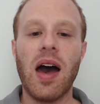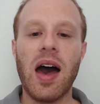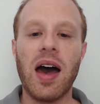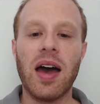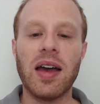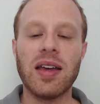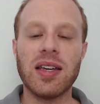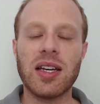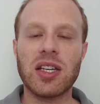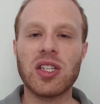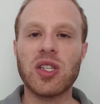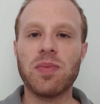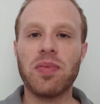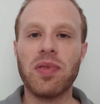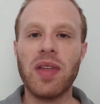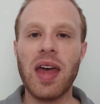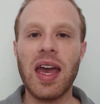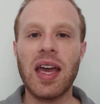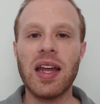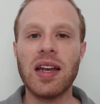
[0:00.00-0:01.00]
He
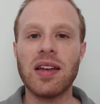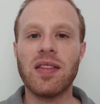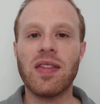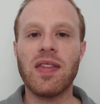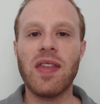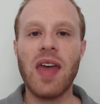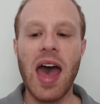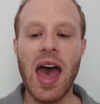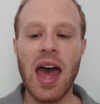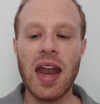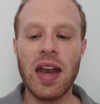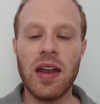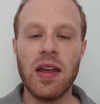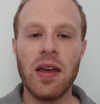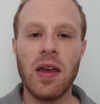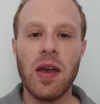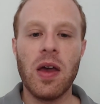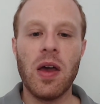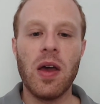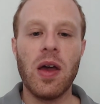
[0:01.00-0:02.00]
explained that
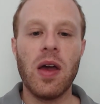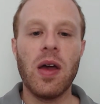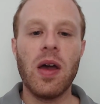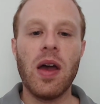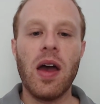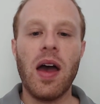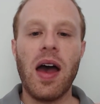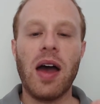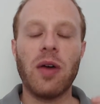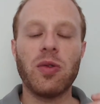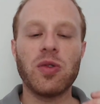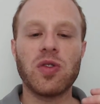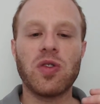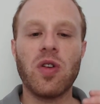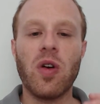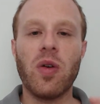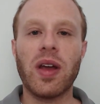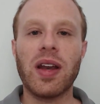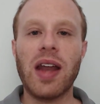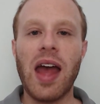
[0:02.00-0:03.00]
I was
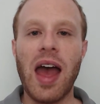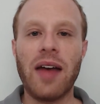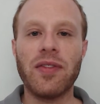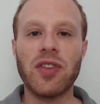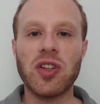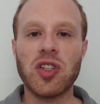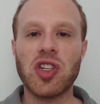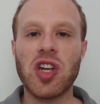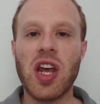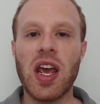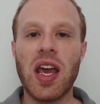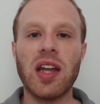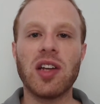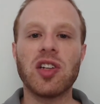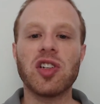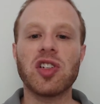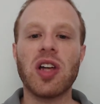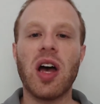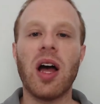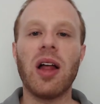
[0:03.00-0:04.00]
going to have to
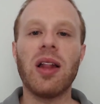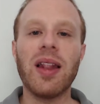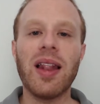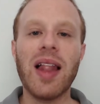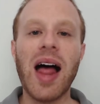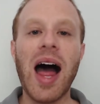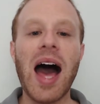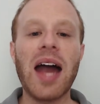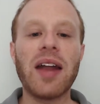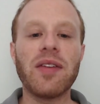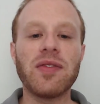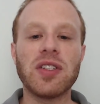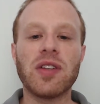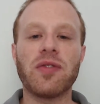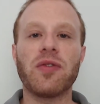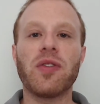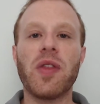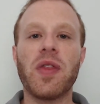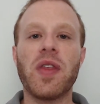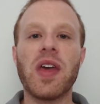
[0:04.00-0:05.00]
change a lot of
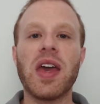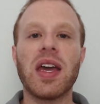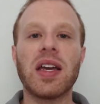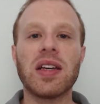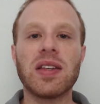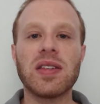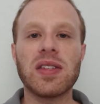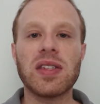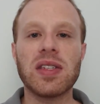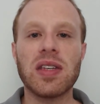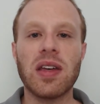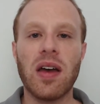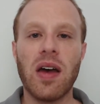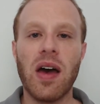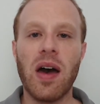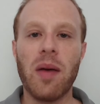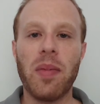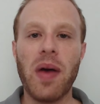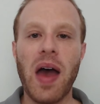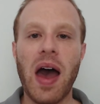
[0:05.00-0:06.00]
different things
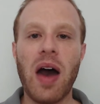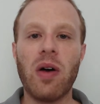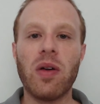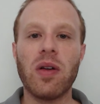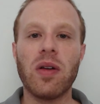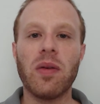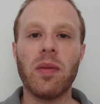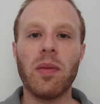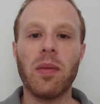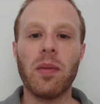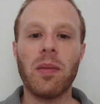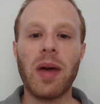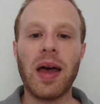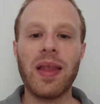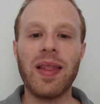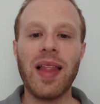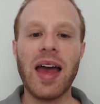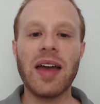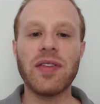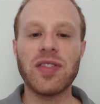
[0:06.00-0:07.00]
about my
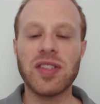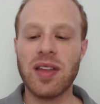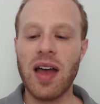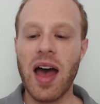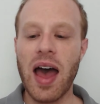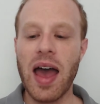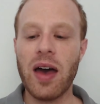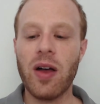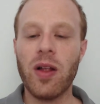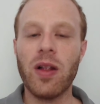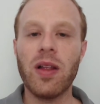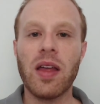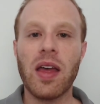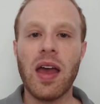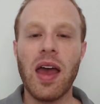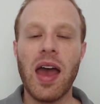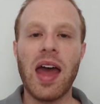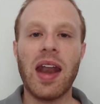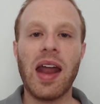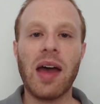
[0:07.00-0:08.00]
lifestyle,
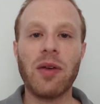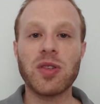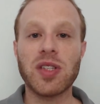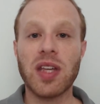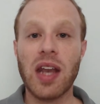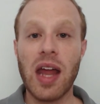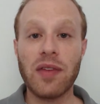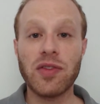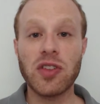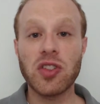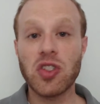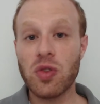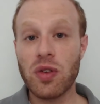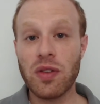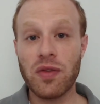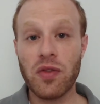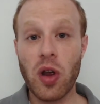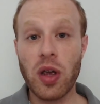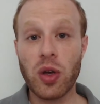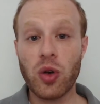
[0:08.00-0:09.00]
and I was going to have to do it
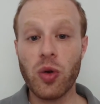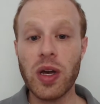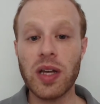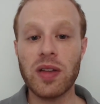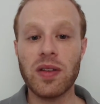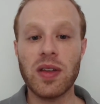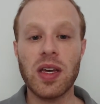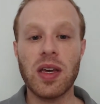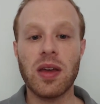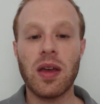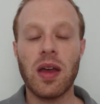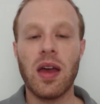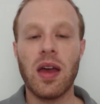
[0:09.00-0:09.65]
very quickly.